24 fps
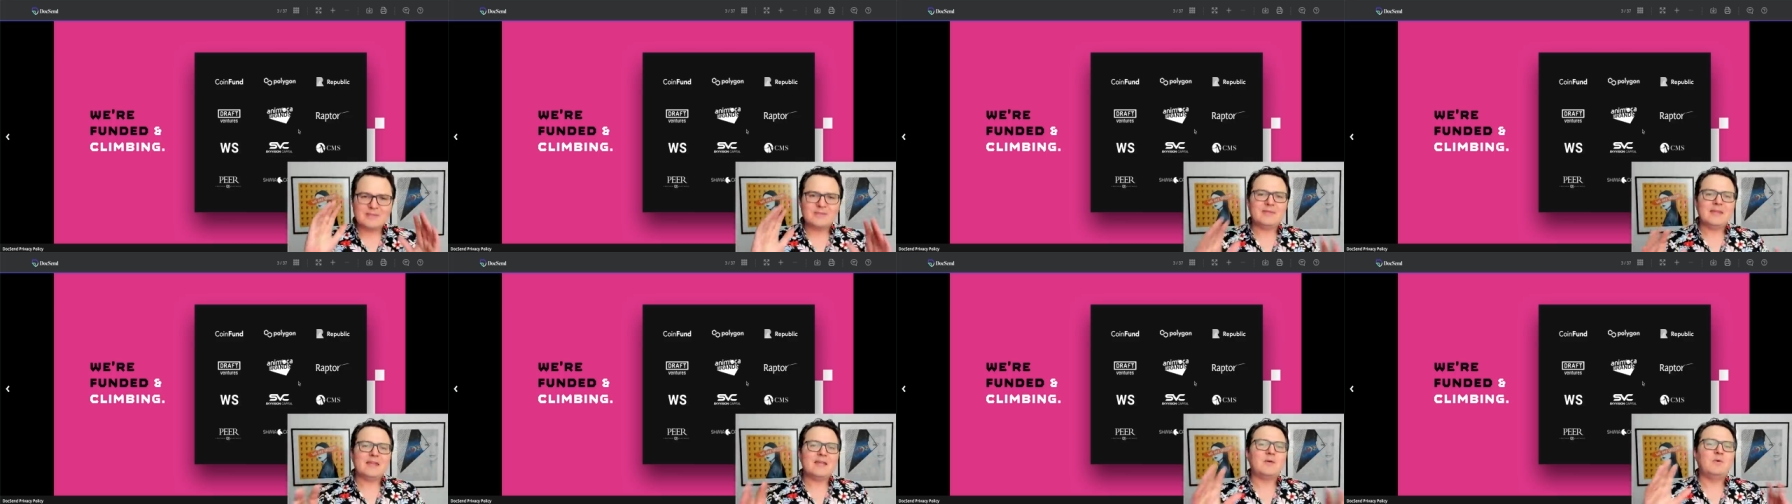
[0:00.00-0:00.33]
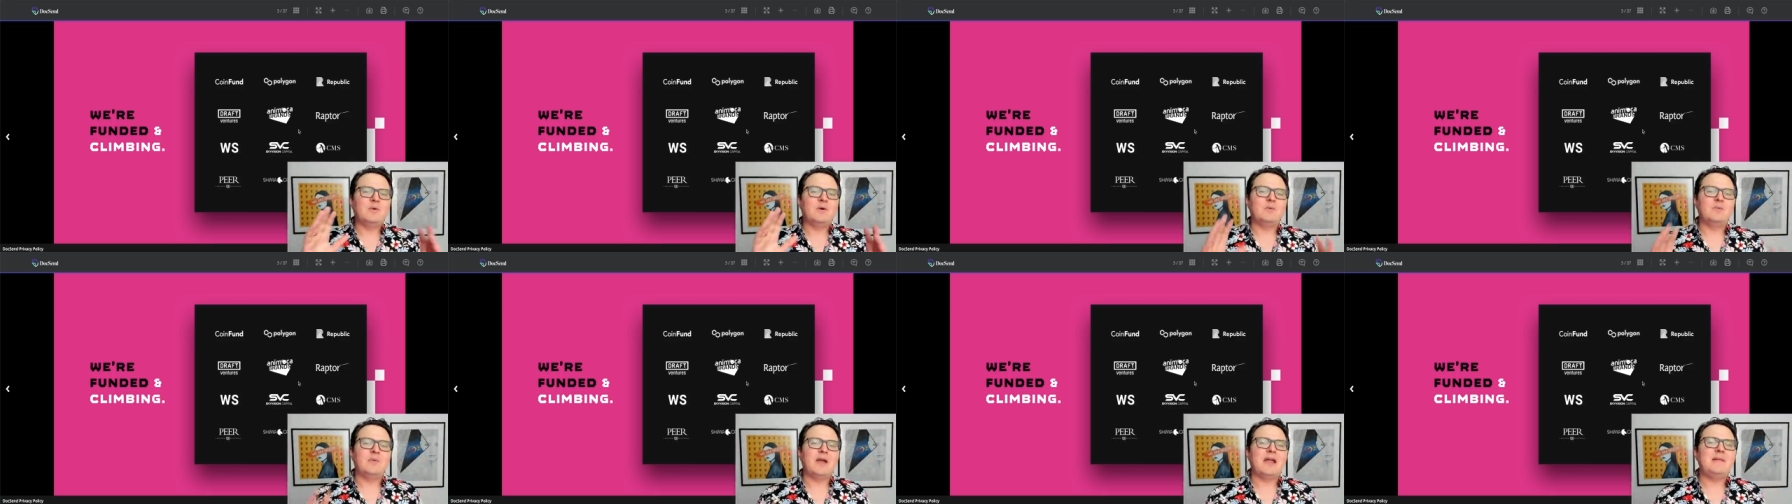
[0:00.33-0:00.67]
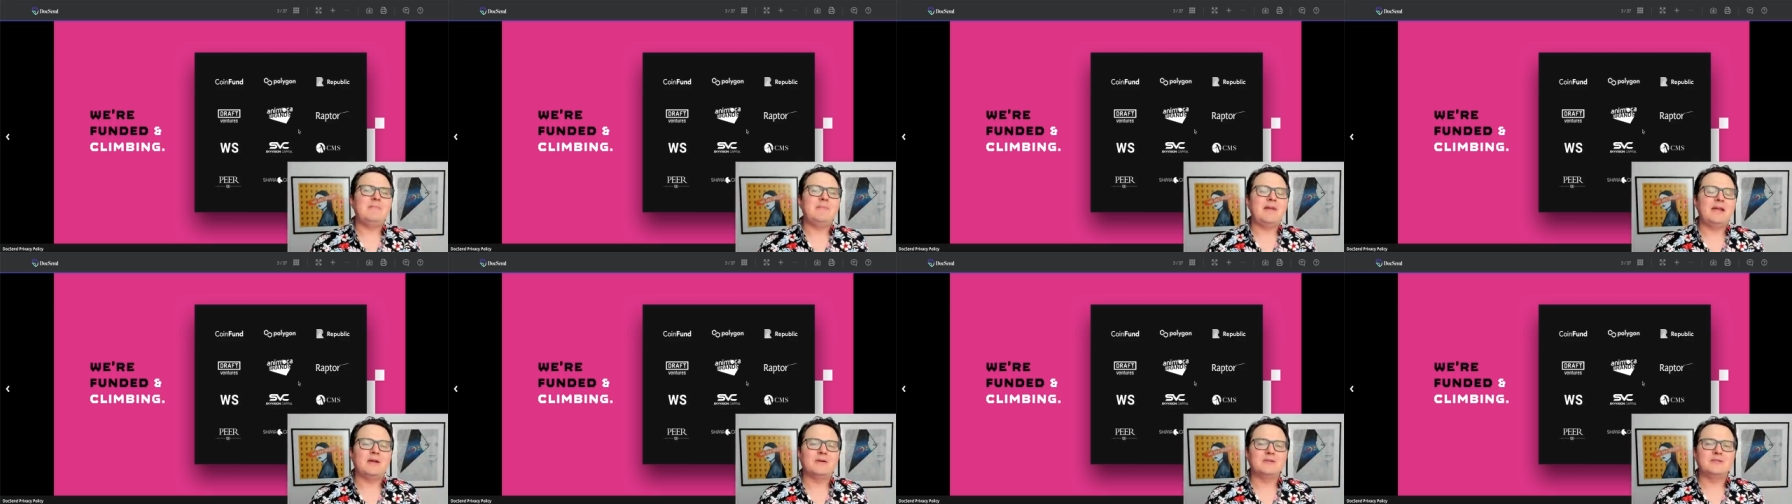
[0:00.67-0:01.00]
think what
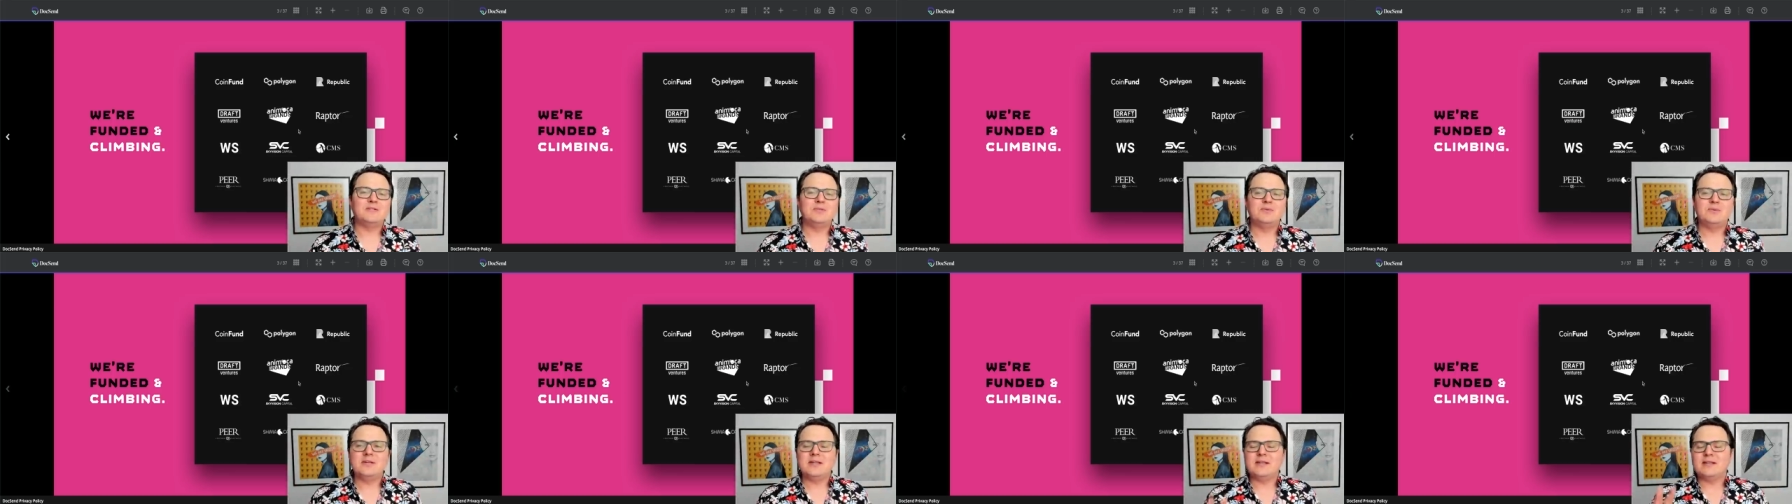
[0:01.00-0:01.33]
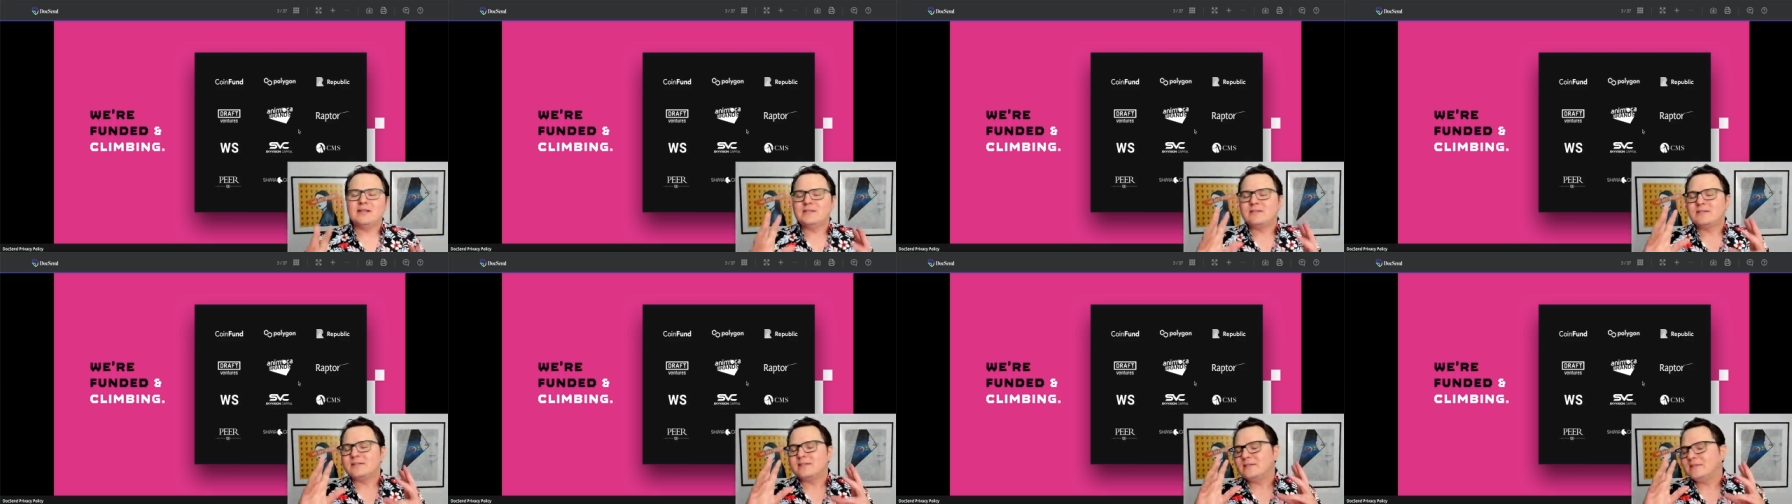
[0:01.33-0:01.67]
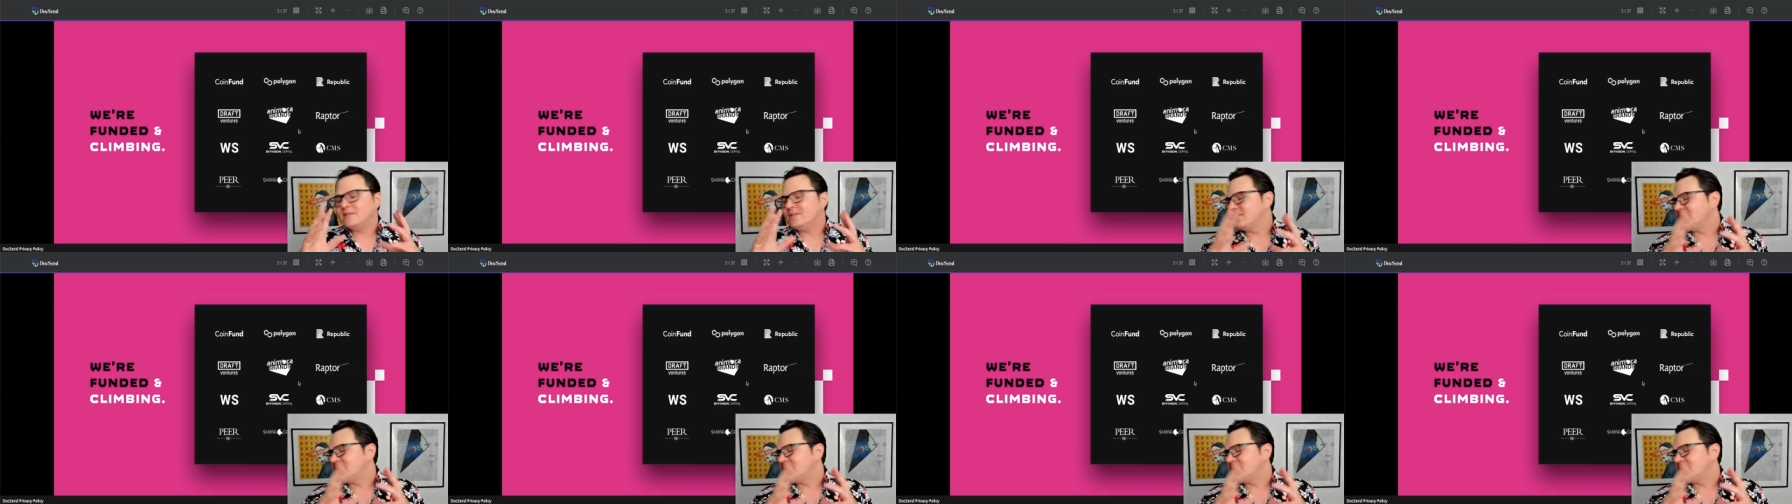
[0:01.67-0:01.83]
Rainmaker's doing is